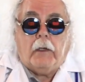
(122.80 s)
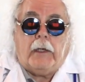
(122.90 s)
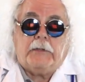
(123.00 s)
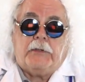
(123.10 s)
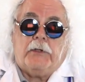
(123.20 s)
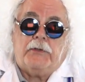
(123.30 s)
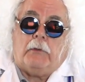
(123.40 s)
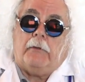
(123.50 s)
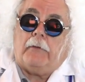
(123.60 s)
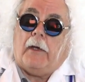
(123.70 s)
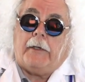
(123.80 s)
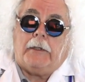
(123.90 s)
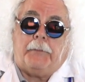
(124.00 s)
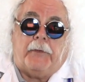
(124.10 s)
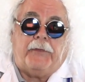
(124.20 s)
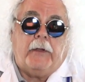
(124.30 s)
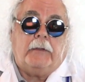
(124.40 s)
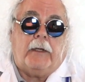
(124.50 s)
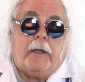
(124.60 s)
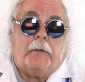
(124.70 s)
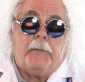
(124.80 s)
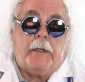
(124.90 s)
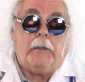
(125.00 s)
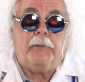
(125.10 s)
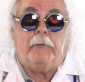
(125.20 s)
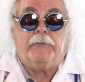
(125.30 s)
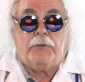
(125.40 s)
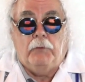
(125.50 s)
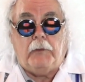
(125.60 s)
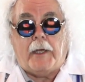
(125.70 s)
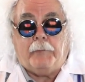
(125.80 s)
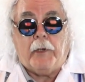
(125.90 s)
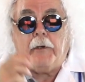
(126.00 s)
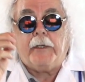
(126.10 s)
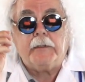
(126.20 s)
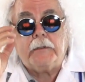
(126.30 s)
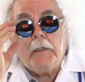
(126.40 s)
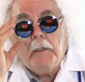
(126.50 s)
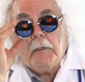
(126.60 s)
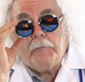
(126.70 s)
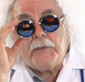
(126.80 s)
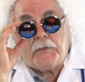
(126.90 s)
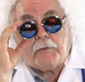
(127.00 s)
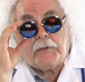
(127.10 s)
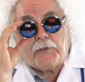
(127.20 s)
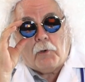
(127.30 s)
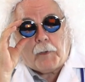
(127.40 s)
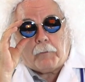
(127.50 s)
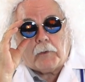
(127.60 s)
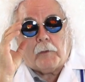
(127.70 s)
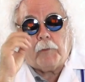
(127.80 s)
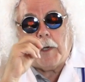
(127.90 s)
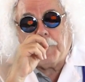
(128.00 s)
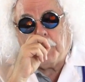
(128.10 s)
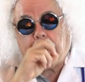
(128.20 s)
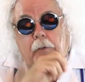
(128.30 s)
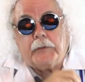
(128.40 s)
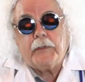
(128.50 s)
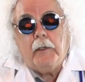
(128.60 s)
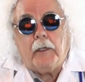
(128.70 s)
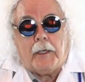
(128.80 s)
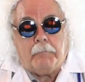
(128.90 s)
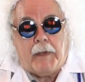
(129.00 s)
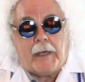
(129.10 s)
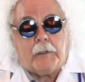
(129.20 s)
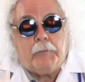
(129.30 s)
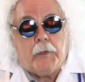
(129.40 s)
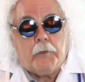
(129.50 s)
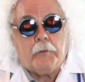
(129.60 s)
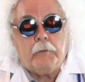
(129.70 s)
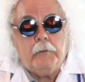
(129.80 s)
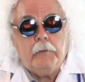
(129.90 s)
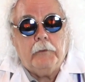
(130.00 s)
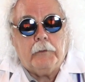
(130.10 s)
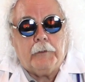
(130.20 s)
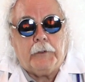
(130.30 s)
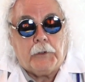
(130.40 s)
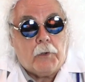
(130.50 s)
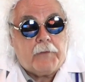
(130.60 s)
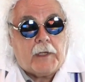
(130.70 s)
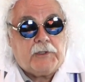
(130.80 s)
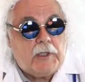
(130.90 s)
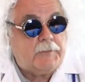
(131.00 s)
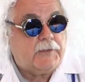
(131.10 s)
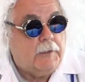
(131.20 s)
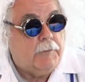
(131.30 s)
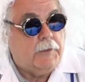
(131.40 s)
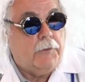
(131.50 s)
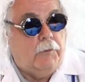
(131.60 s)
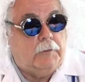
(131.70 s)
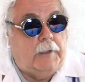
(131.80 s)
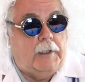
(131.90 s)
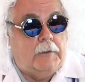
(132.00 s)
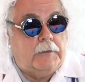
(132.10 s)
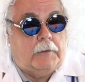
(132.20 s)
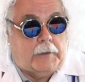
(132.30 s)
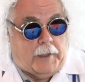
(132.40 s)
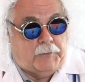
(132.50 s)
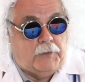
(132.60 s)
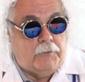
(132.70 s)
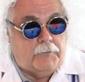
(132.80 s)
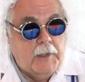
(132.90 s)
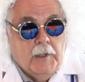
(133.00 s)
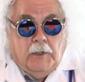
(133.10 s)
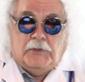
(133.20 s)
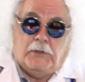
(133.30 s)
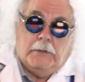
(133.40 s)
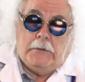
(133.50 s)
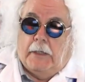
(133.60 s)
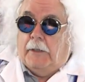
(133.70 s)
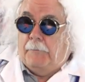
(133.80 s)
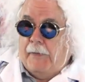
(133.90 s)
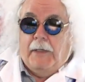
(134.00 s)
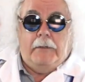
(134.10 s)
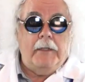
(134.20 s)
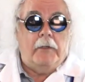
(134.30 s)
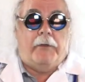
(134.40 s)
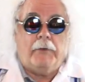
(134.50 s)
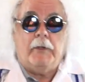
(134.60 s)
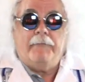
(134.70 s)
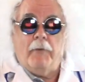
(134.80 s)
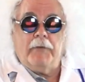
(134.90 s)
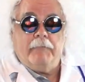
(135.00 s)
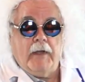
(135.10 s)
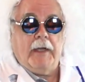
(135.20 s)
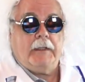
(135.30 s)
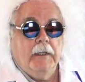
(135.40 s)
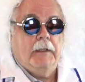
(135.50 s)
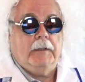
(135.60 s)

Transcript: As usual, we line up a think tank made up of school librarians, Bazooka Joe bubblegum wrapper writers, and Madame Rue. You know that gypsy with the gold capped tooth. She's got a pad down at 34th and Vine.